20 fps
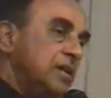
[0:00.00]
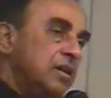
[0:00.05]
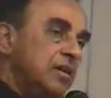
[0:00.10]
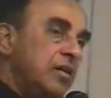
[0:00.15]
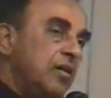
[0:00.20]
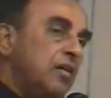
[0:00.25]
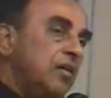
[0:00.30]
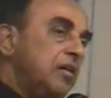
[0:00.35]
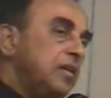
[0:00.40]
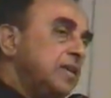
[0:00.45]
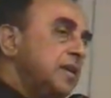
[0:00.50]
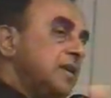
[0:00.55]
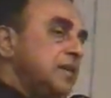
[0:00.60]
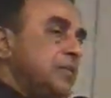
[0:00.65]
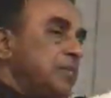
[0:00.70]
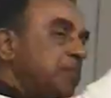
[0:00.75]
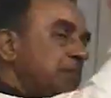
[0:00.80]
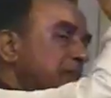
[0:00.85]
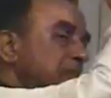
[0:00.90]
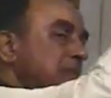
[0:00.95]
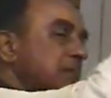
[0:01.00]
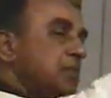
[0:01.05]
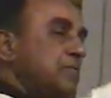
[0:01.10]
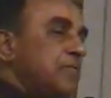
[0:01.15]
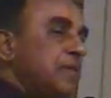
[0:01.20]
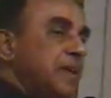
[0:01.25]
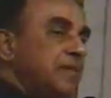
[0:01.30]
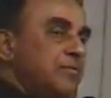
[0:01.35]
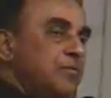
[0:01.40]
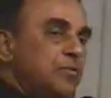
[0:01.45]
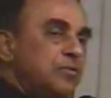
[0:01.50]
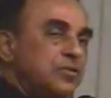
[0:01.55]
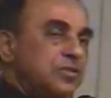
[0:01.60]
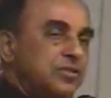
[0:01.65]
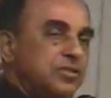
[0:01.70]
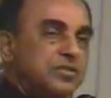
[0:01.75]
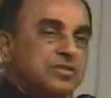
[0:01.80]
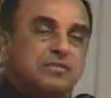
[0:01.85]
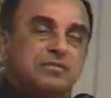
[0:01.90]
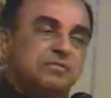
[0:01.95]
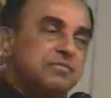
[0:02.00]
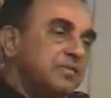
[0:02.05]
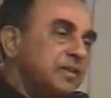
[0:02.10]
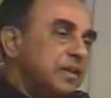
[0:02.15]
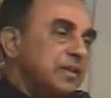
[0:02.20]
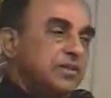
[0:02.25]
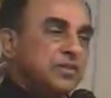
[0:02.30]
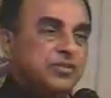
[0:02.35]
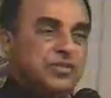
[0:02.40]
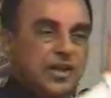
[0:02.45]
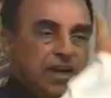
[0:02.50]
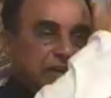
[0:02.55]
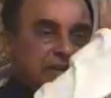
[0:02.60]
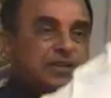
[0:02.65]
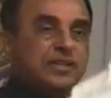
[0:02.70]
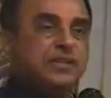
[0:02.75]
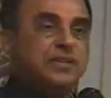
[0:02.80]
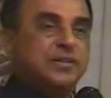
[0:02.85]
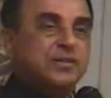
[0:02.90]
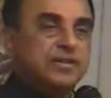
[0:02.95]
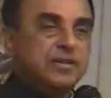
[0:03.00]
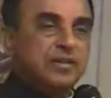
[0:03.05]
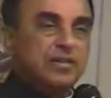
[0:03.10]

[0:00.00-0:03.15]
All the other previous 5 routes we reject.